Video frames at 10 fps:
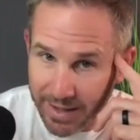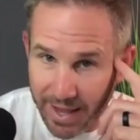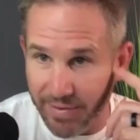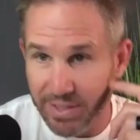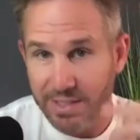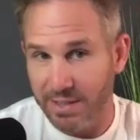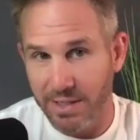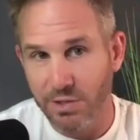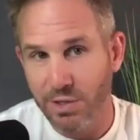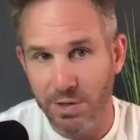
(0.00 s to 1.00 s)
if it's
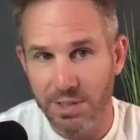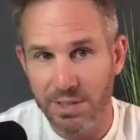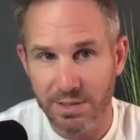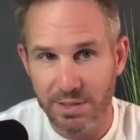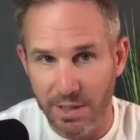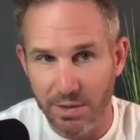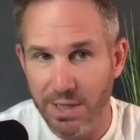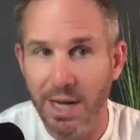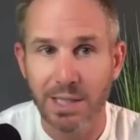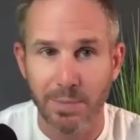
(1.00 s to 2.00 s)
insurance you know
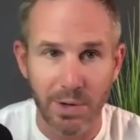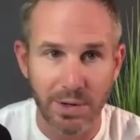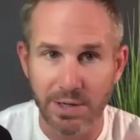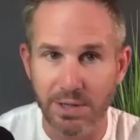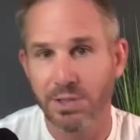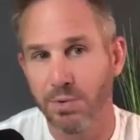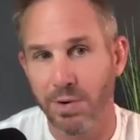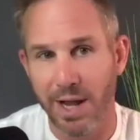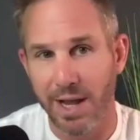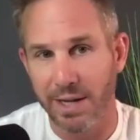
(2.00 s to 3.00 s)
deductible here's 2
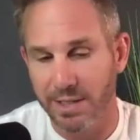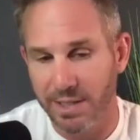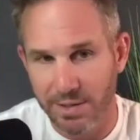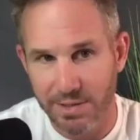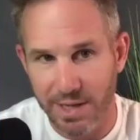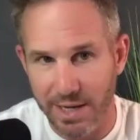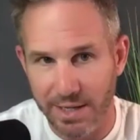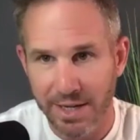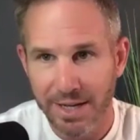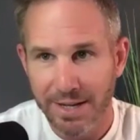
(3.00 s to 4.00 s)
grand and here's
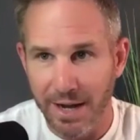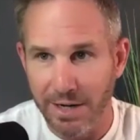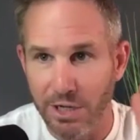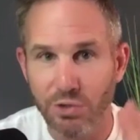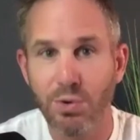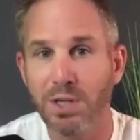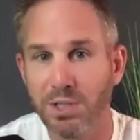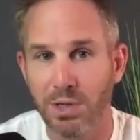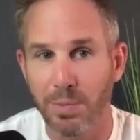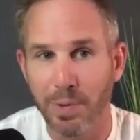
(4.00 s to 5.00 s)
like i'm going to
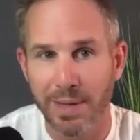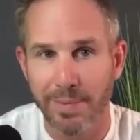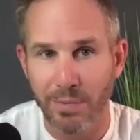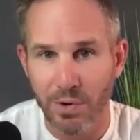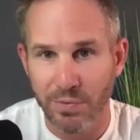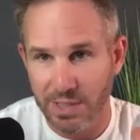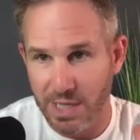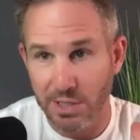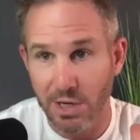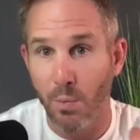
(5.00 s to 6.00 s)
trust you to put on my roof cuz
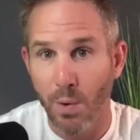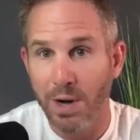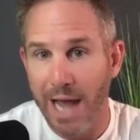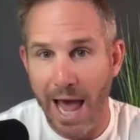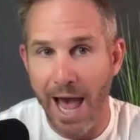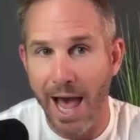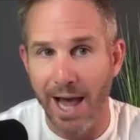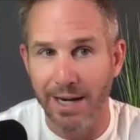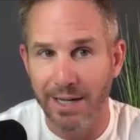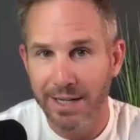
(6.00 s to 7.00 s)
i saw one
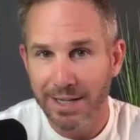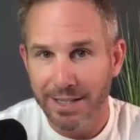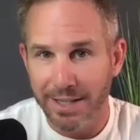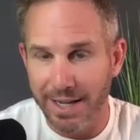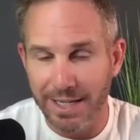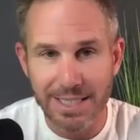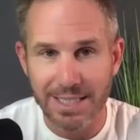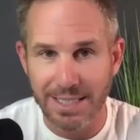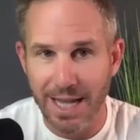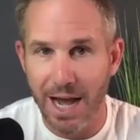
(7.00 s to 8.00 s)
ad like it does
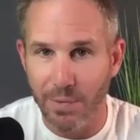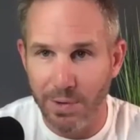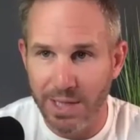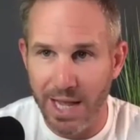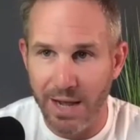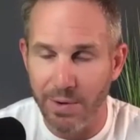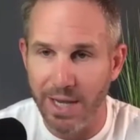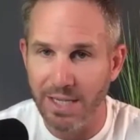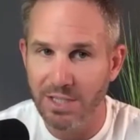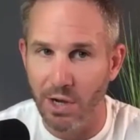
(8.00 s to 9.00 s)
not work that
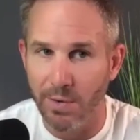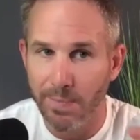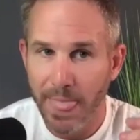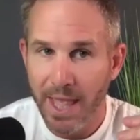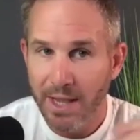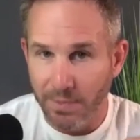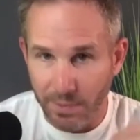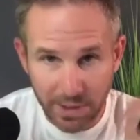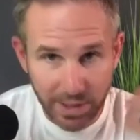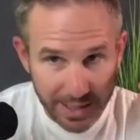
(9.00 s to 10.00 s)
way so
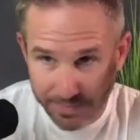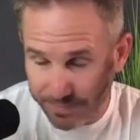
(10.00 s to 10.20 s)
really